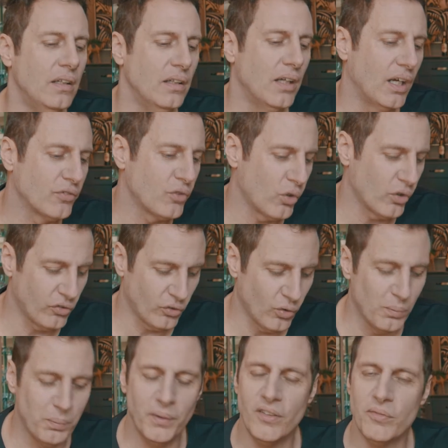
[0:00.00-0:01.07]
of course,
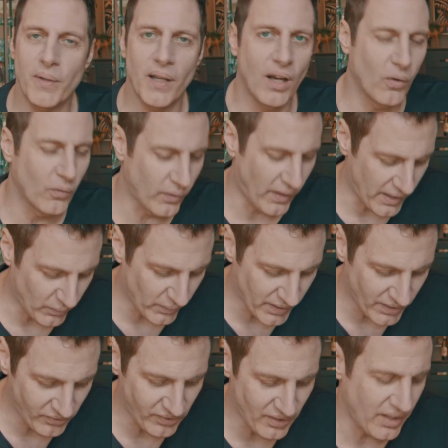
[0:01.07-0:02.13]
don't believe me outright what
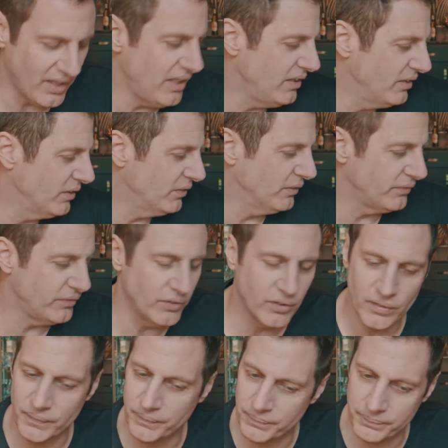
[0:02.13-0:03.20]
I say. You know, if
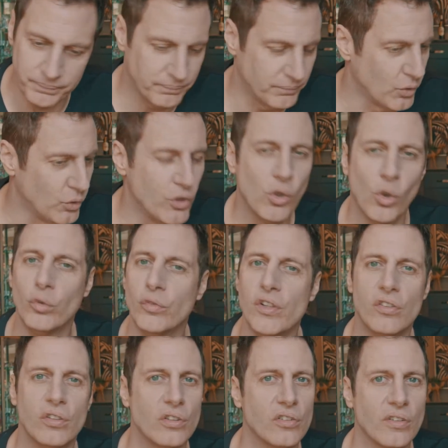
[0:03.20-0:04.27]
you do your own
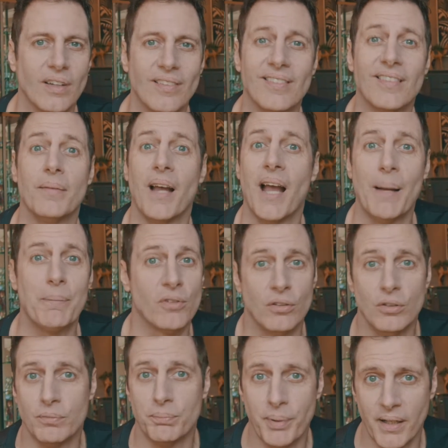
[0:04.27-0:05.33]
research. That's the absolute